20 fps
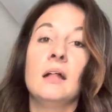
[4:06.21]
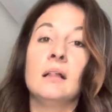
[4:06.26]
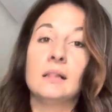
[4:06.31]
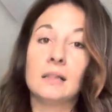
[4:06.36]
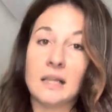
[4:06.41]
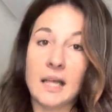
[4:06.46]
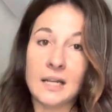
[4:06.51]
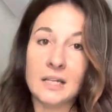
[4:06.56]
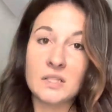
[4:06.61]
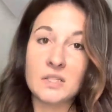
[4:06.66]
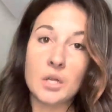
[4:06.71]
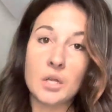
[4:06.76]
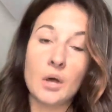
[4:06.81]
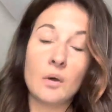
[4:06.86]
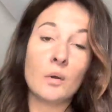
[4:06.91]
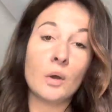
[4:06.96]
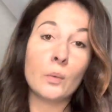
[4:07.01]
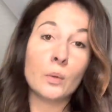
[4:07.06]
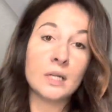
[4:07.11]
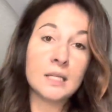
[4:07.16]
let us know,
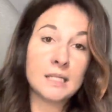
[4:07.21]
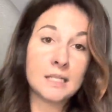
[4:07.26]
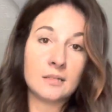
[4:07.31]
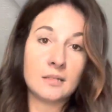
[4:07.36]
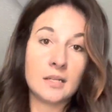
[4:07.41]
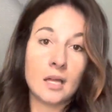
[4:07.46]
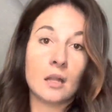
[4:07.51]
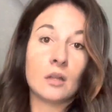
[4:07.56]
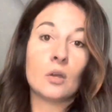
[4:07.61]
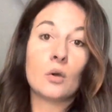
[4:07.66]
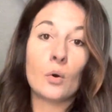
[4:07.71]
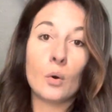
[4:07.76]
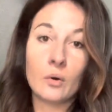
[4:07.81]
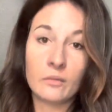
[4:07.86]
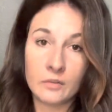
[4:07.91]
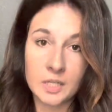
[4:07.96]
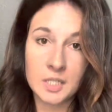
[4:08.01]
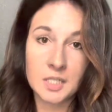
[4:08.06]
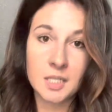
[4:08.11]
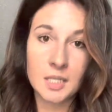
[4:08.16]
and we're going to sit down and go
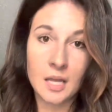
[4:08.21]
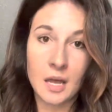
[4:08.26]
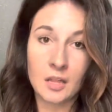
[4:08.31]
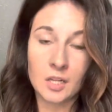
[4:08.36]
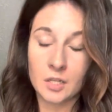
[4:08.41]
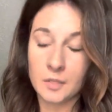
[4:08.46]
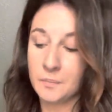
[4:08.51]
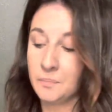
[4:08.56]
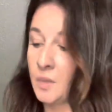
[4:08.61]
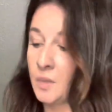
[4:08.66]
over it together.